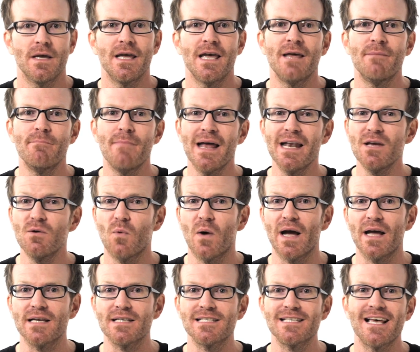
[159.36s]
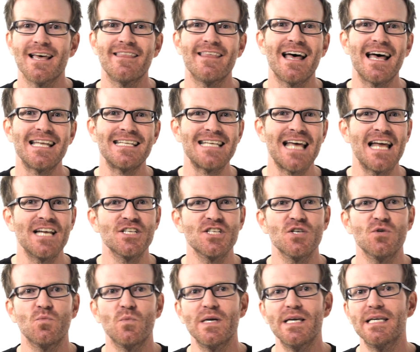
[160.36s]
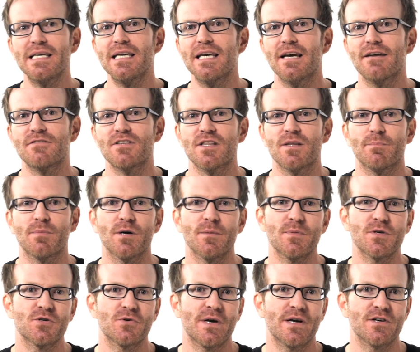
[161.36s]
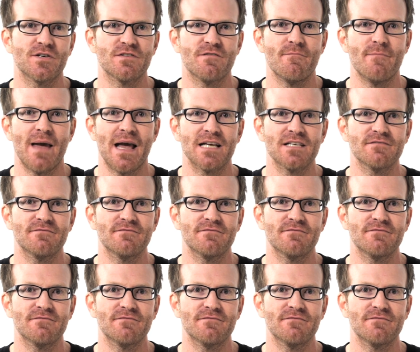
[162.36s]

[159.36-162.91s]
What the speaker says: In many ways, the attention we give to the perpetrators of mass